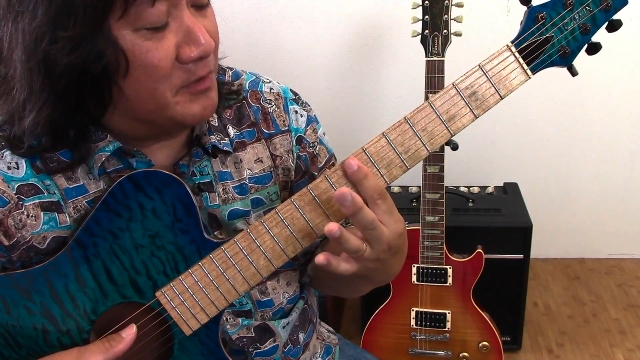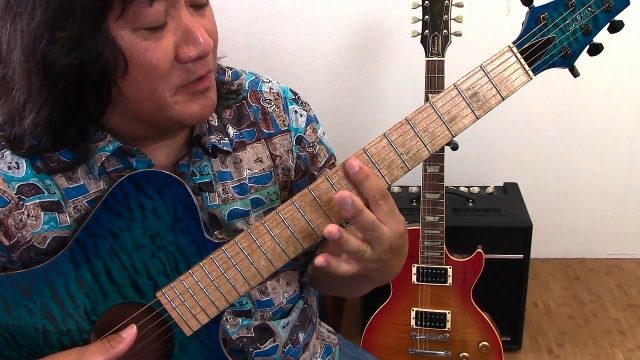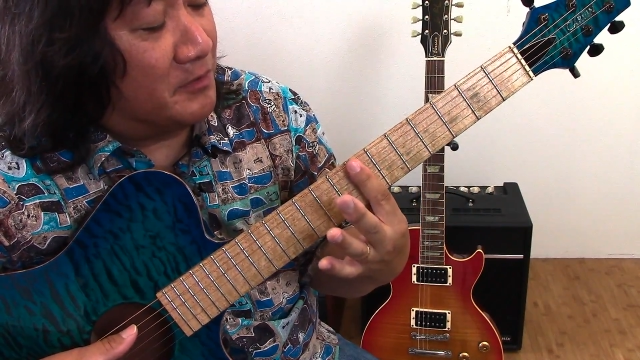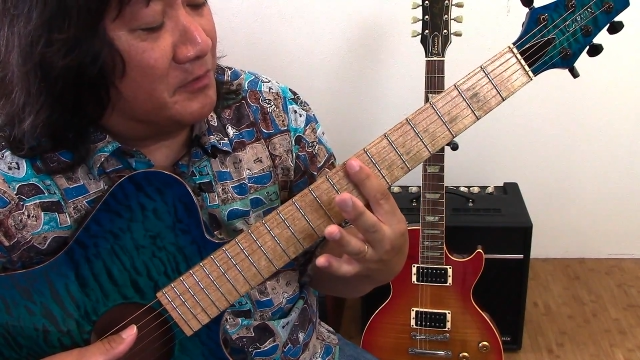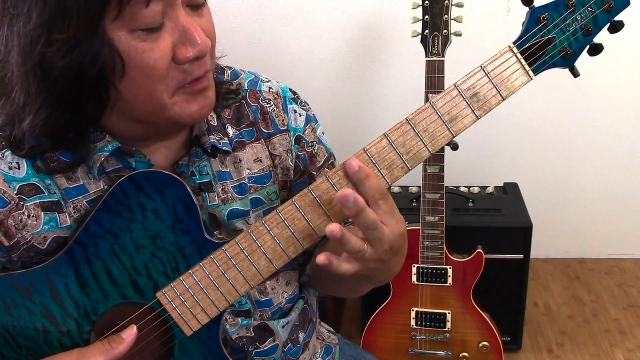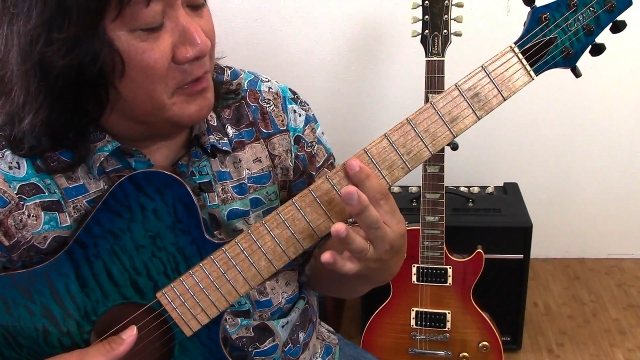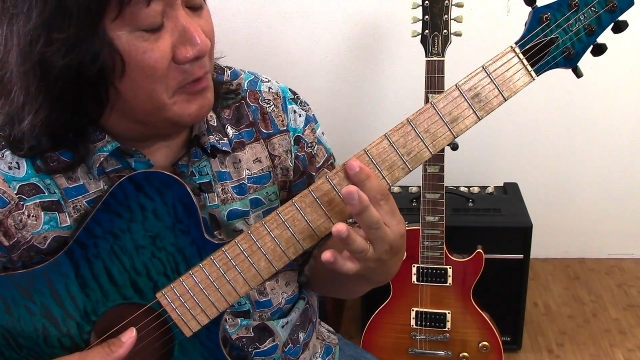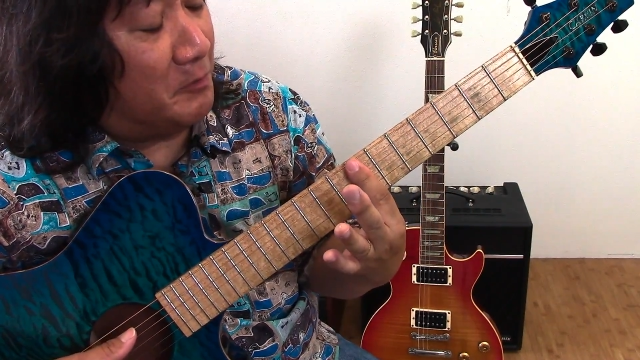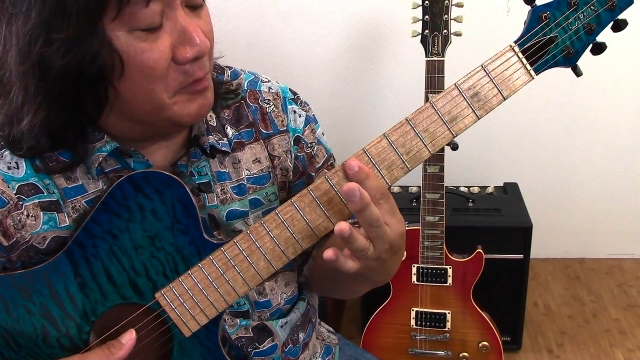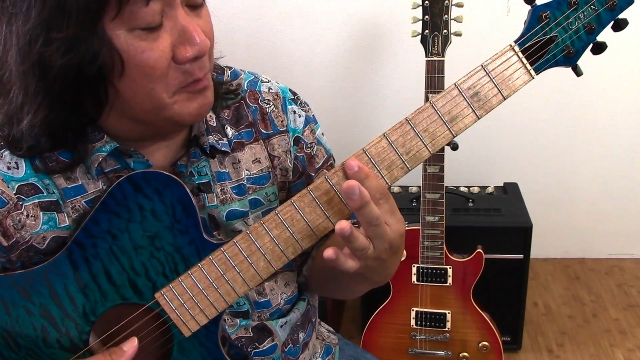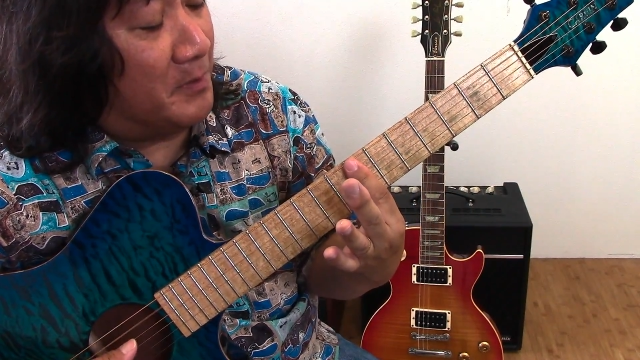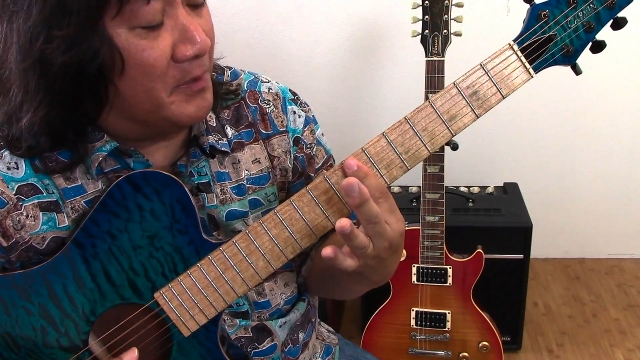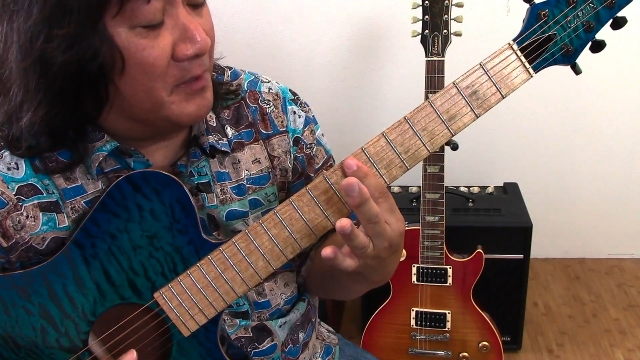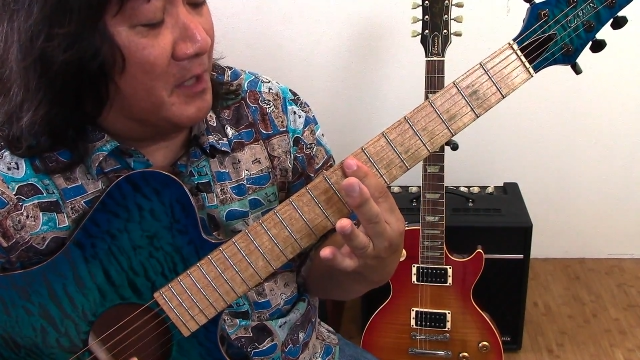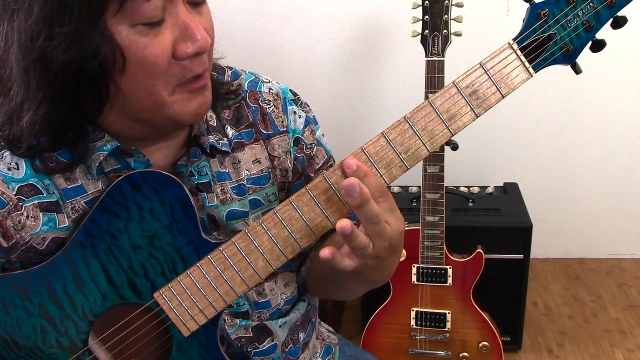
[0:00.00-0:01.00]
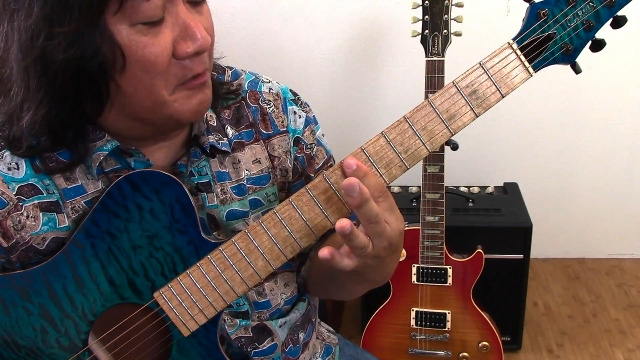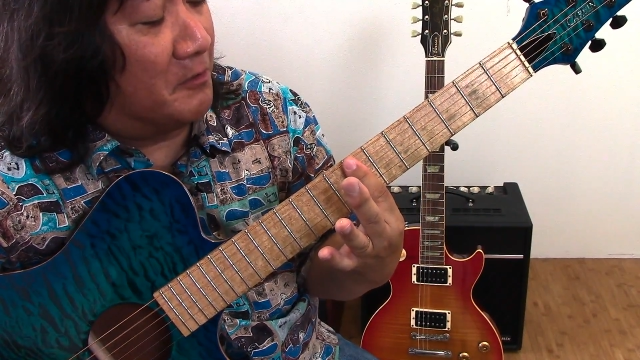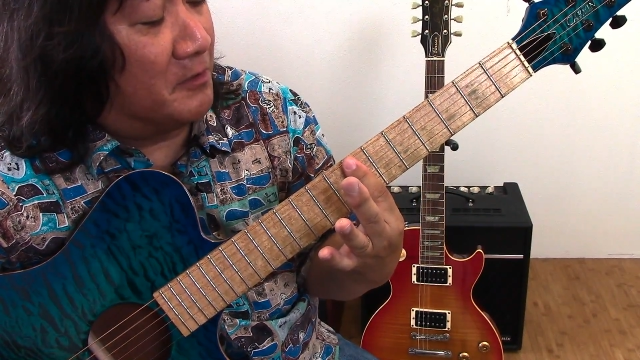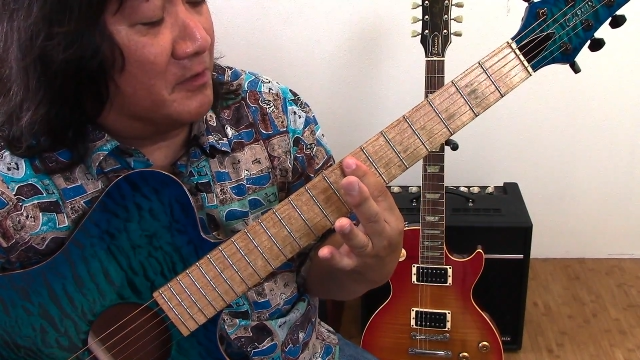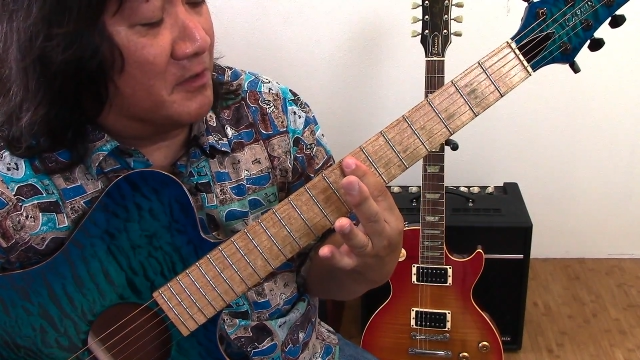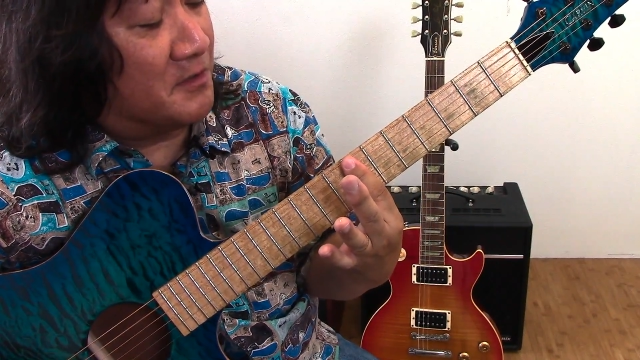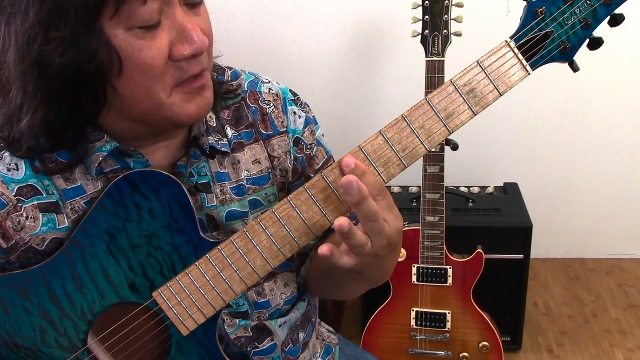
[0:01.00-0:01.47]
So D would be now
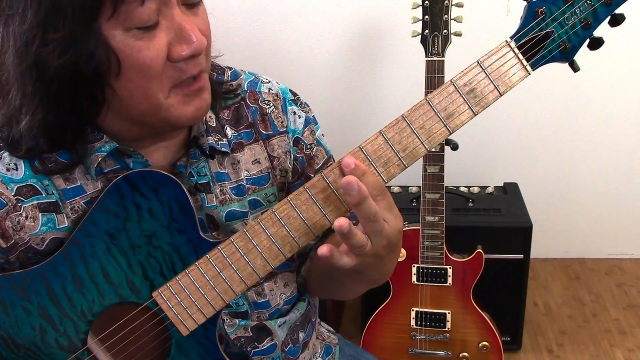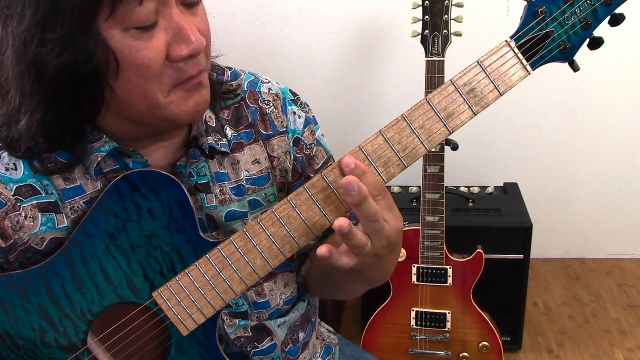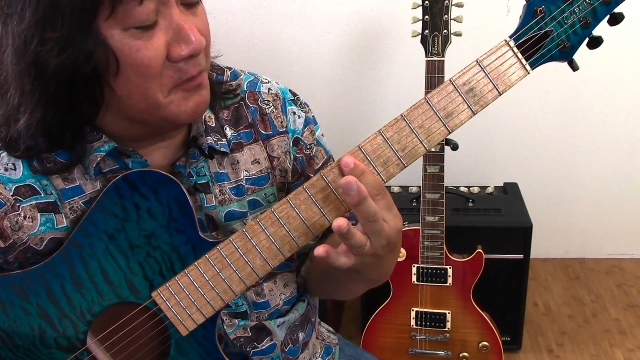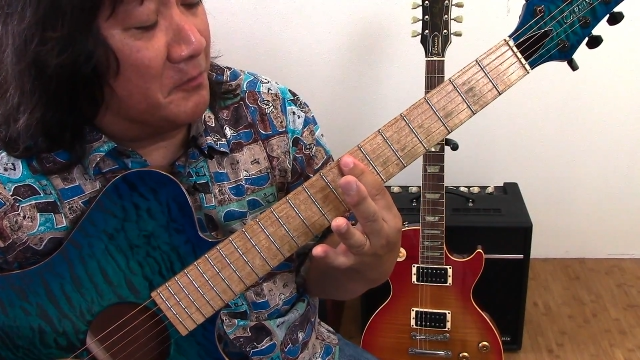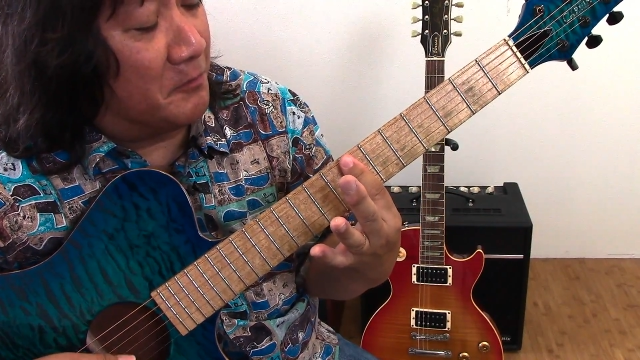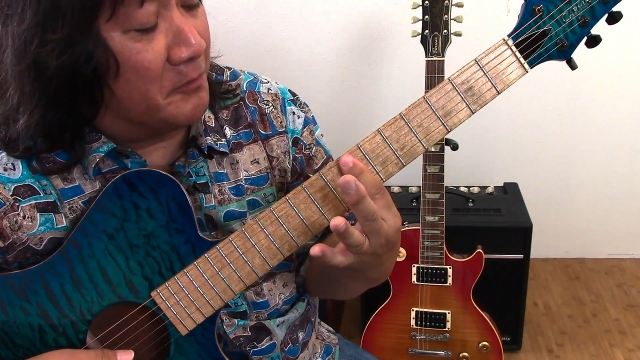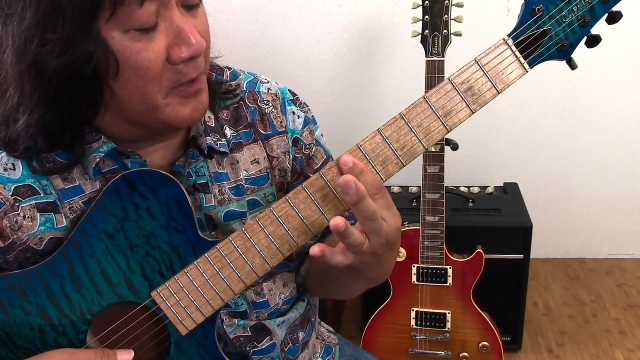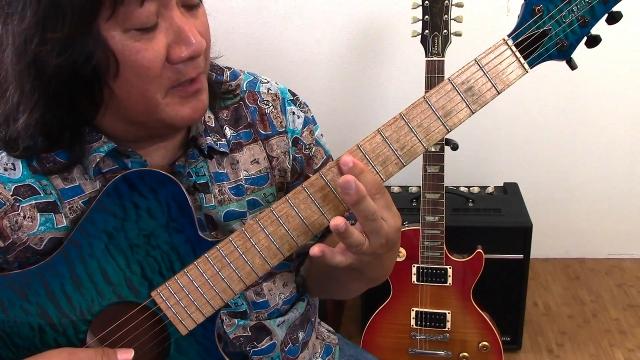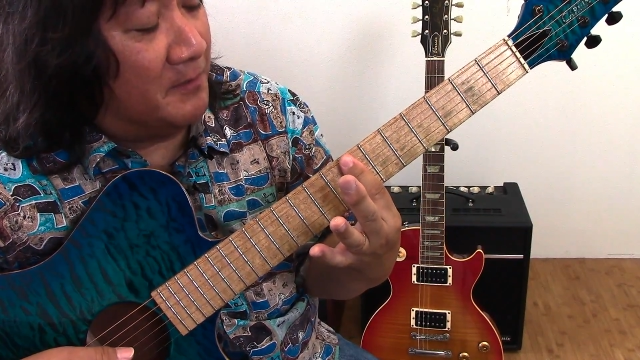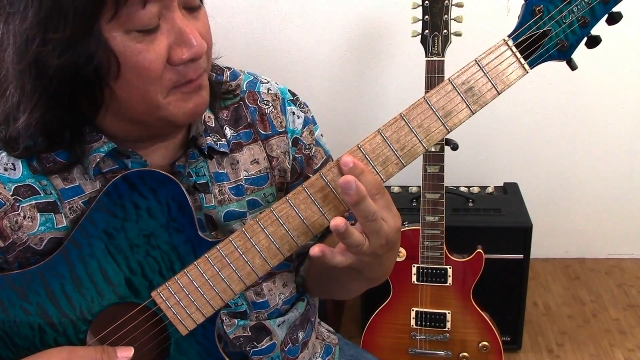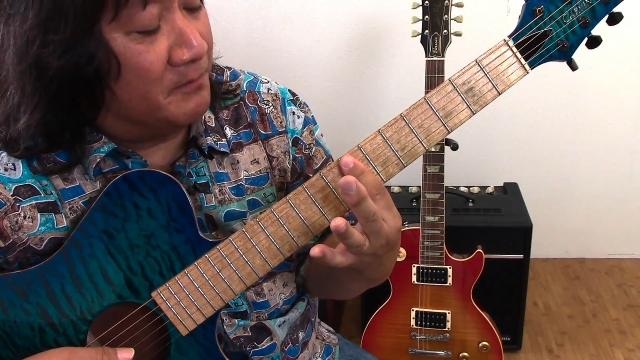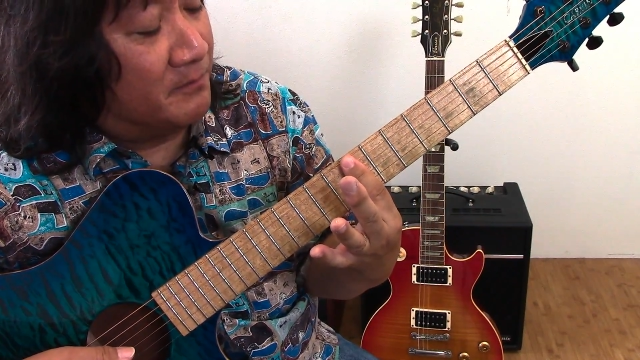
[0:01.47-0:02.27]
on the seventh fret,